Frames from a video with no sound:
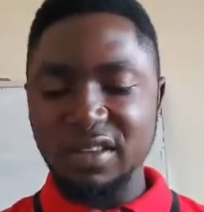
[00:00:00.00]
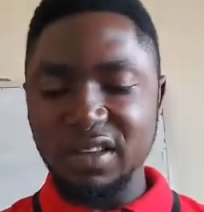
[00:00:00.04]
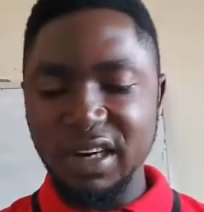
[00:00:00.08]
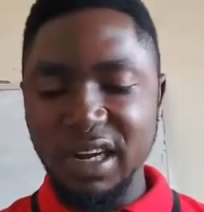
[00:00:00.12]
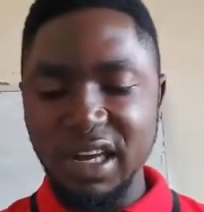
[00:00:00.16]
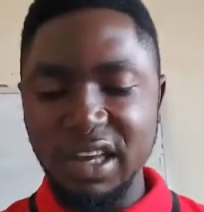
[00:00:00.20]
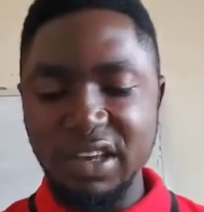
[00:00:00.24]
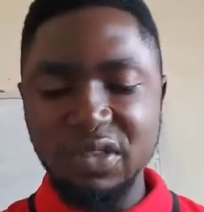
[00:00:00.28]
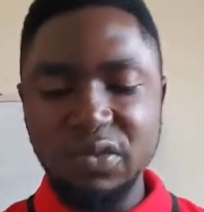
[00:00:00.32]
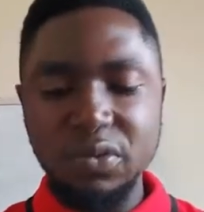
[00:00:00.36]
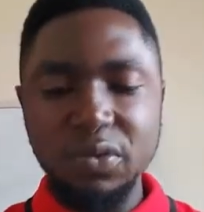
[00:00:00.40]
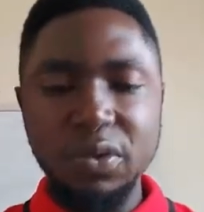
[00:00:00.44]

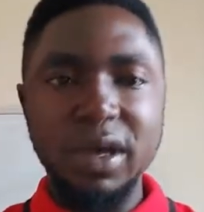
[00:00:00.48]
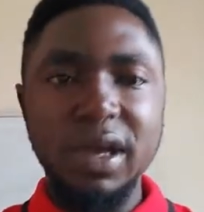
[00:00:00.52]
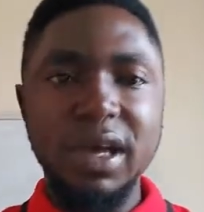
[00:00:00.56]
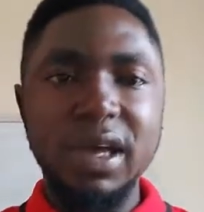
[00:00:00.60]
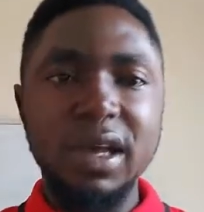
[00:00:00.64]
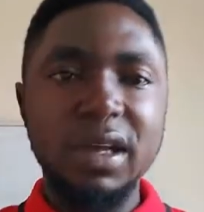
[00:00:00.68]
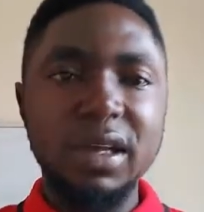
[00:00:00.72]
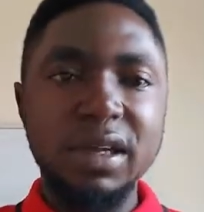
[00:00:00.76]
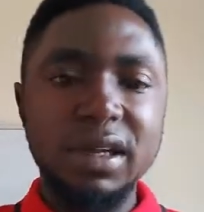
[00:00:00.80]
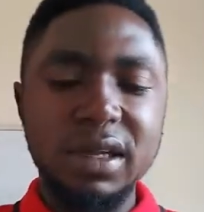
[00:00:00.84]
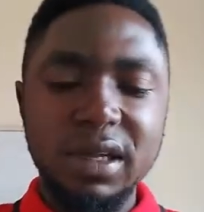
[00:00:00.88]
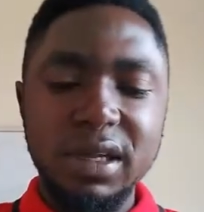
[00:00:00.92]
tri-square
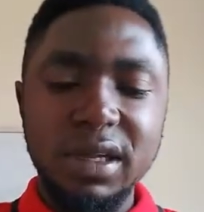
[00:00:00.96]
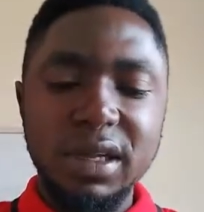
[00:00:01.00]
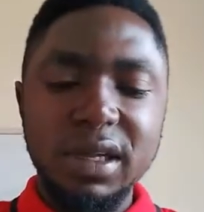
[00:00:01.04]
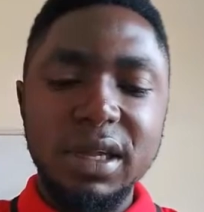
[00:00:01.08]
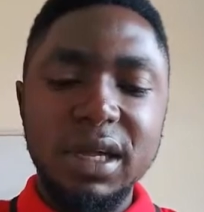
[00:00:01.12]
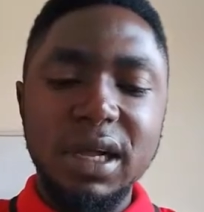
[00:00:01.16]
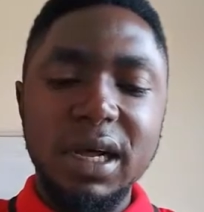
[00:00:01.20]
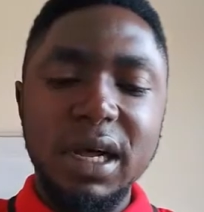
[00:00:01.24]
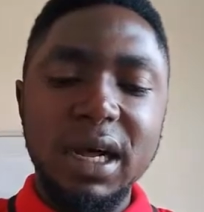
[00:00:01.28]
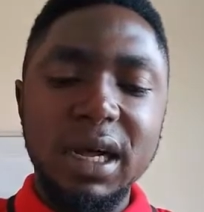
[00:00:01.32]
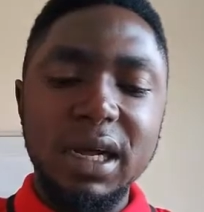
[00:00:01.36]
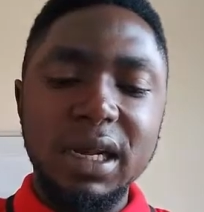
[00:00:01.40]

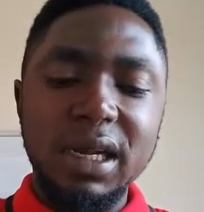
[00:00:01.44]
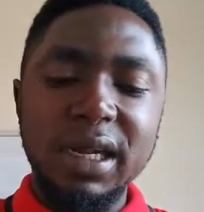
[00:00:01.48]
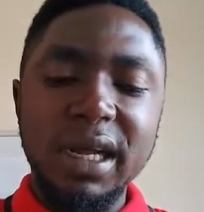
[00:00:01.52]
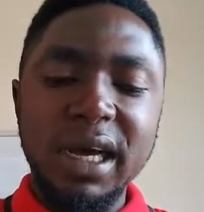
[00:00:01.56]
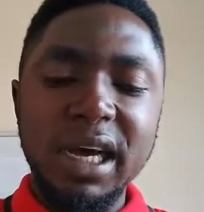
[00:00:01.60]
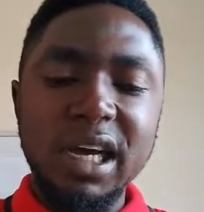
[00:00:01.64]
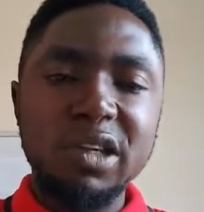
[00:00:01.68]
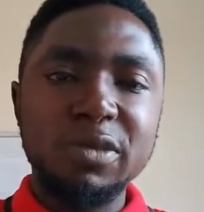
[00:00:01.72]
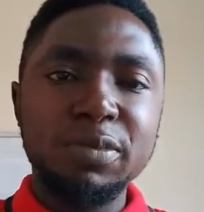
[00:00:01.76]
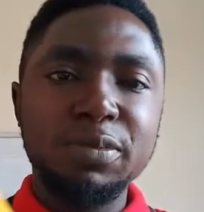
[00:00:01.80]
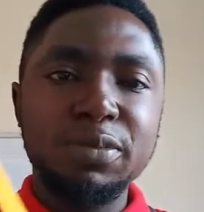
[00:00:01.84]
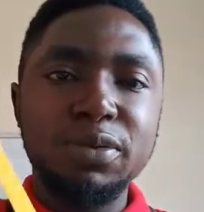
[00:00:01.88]
at
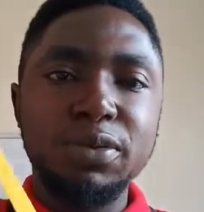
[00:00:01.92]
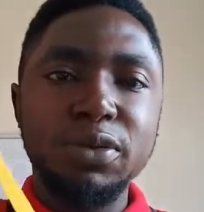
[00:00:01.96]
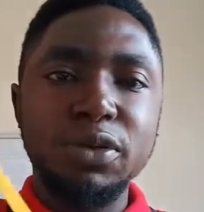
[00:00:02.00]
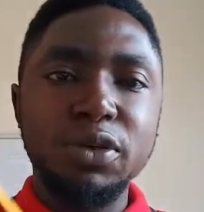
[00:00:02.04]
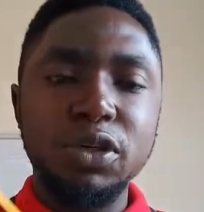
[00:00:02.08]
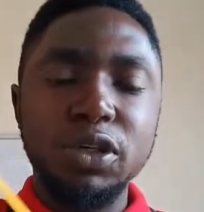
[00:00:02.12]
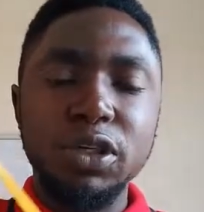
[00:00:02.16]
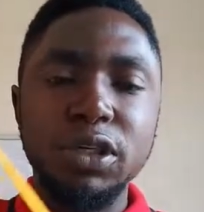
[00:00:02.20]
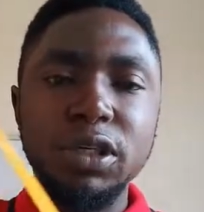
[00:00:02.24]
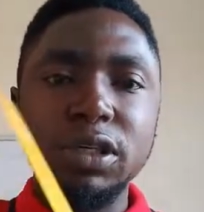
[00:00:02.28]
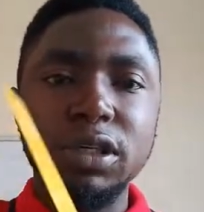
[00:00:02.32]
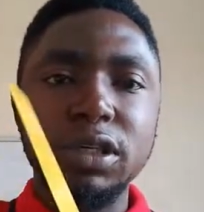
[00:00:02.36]
that
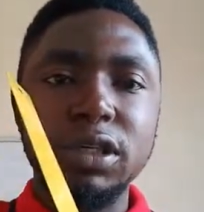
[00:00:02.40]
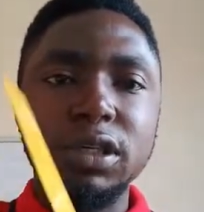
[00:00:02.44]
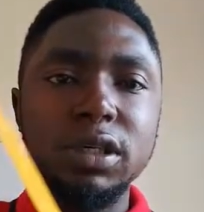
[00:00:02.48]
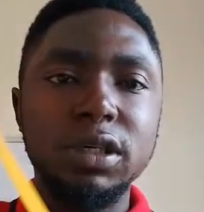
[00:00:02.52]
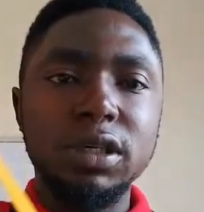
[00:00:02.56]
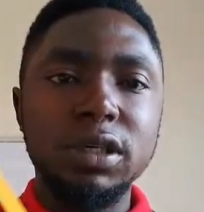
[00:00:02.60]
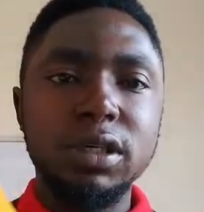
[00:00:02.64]
point.